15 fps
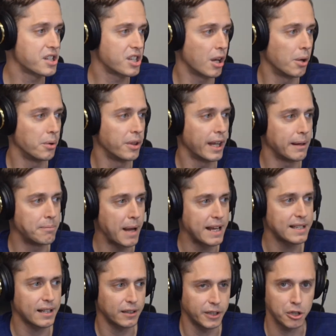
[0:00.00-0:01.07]
So they
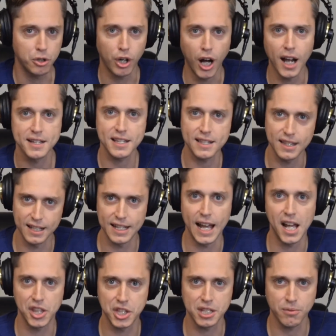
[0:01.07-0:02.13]
basically crossed the
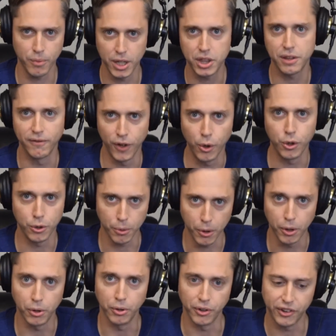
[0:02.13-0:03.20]
deaths with voter
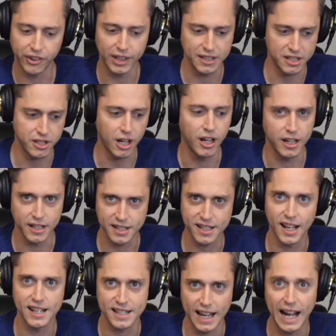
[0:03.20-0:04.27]
rolls and started to
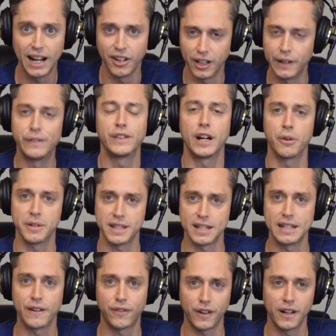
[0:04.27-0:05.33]
suss out if there was a
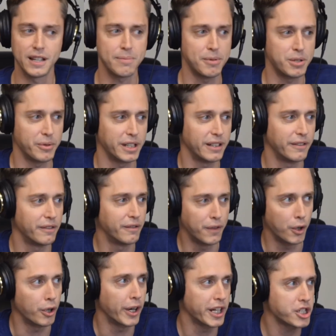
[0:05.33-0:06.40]
difference between
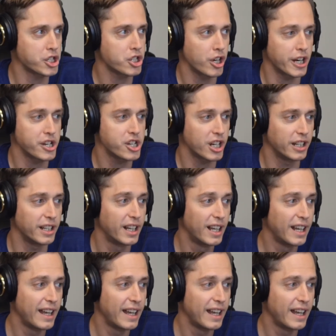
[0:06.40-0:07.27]
voter registration.